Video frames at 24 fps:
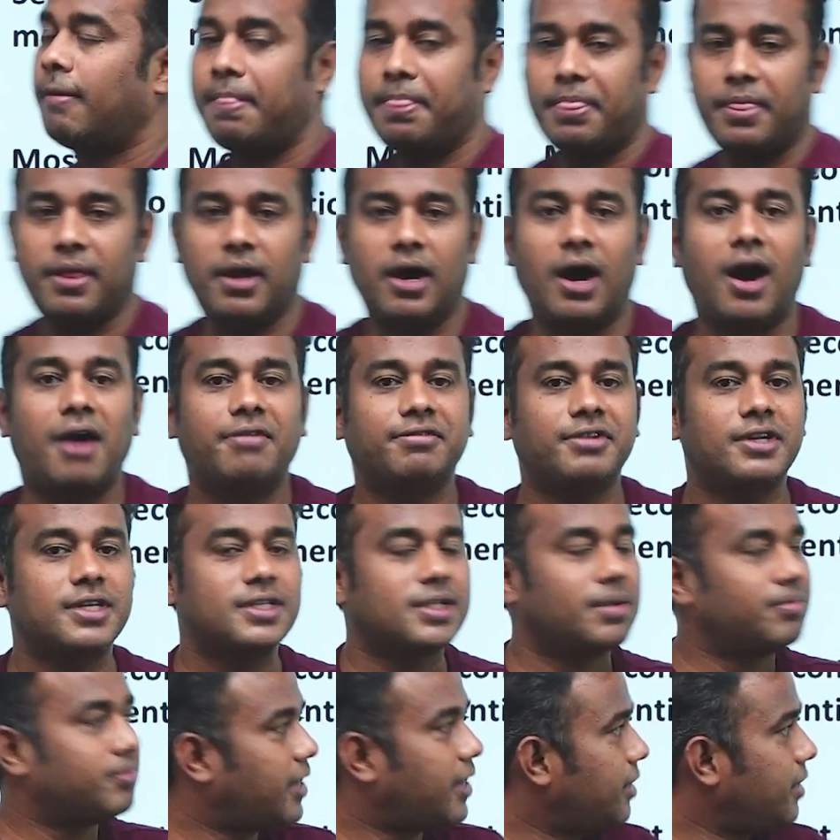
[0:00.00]
after
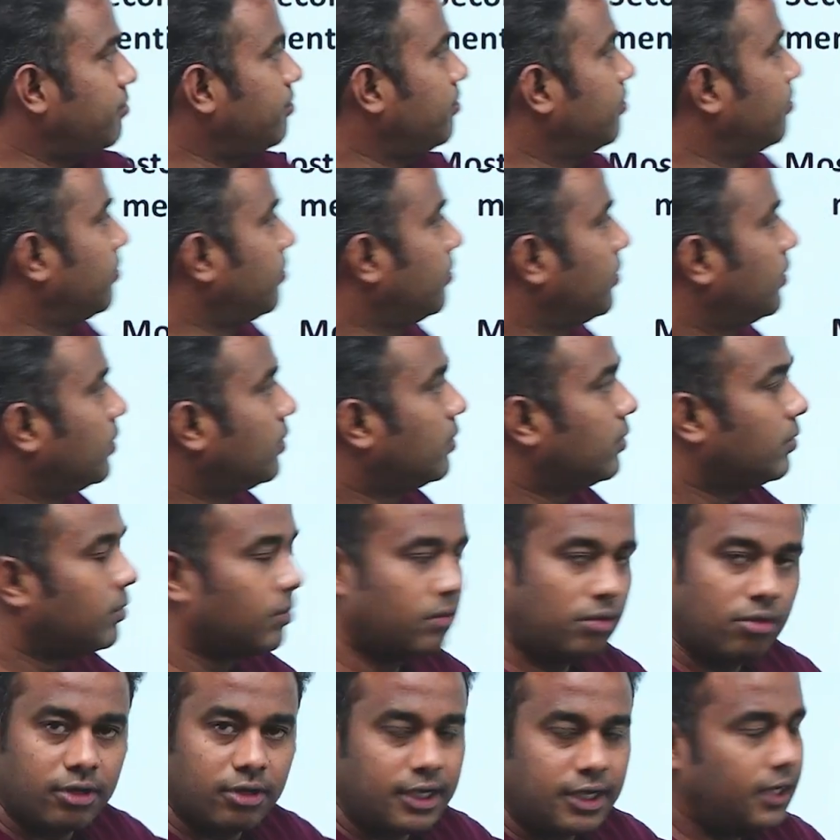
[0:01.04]
some time,
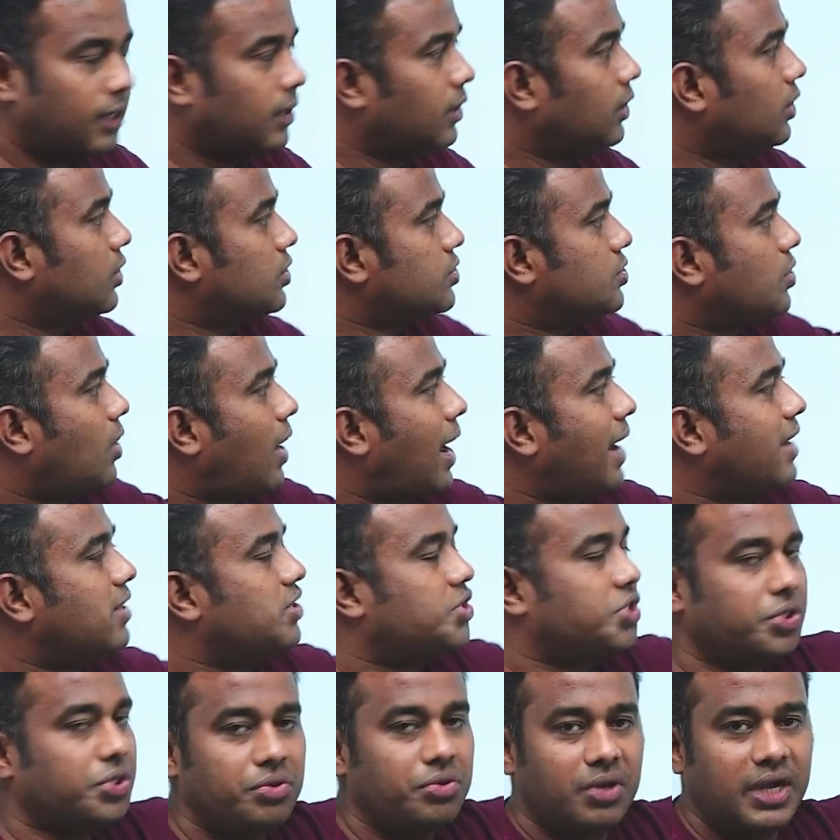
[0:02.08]
okay, so I'll
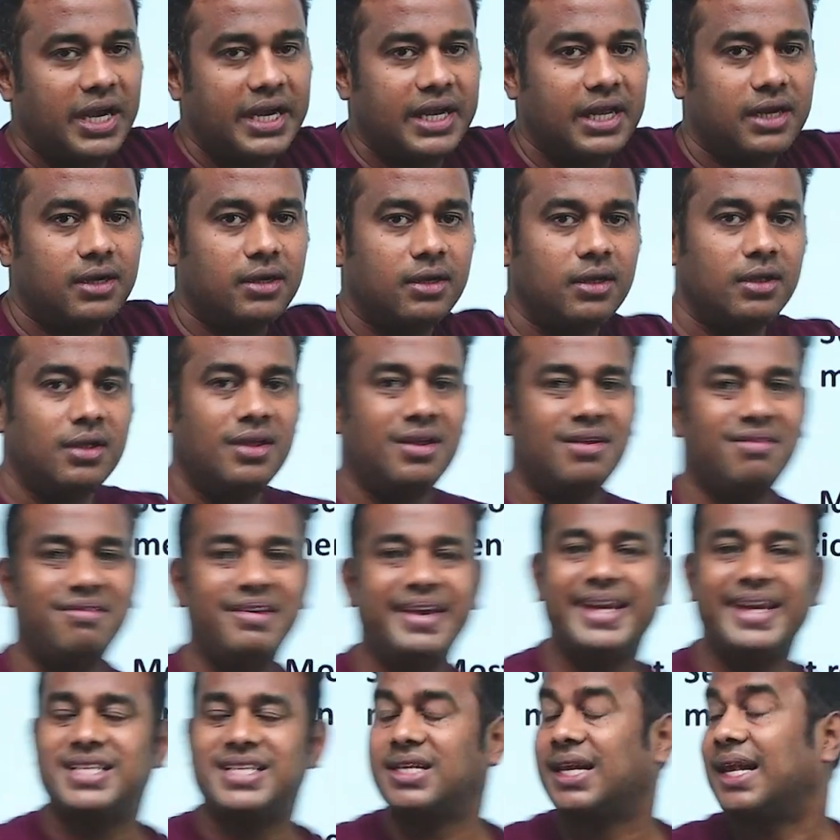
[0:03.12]
see you later.
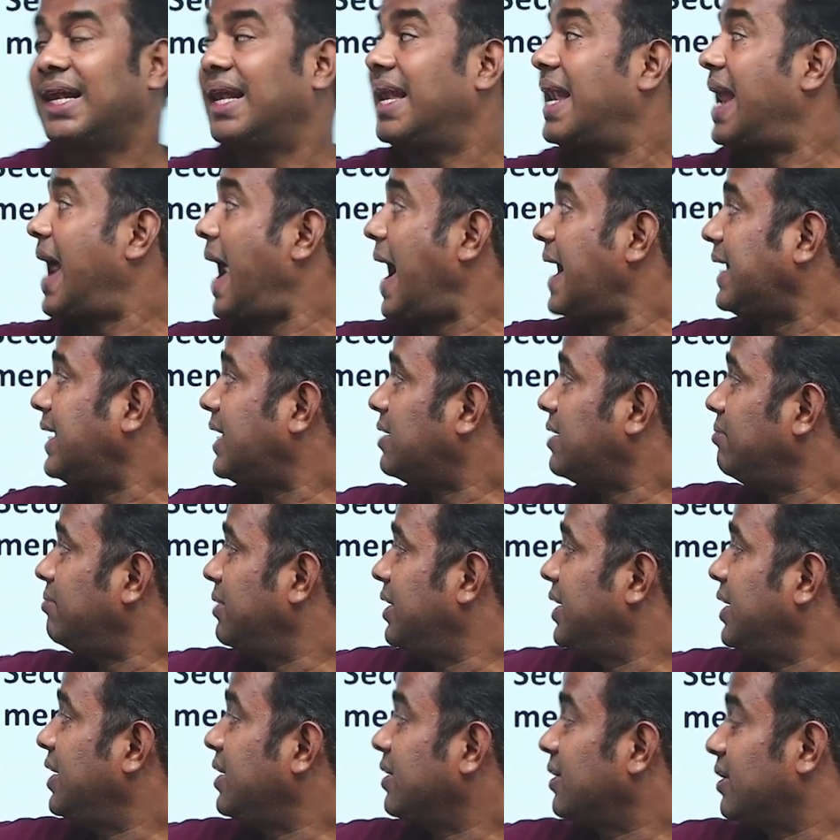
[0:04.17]
Whereas latter
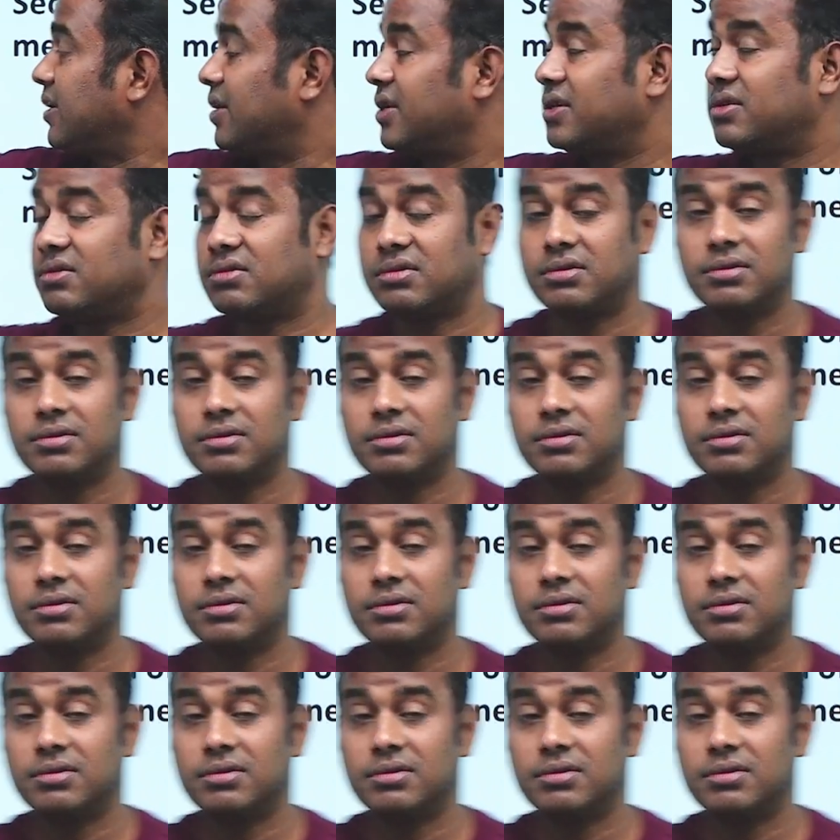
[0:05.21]
meaning is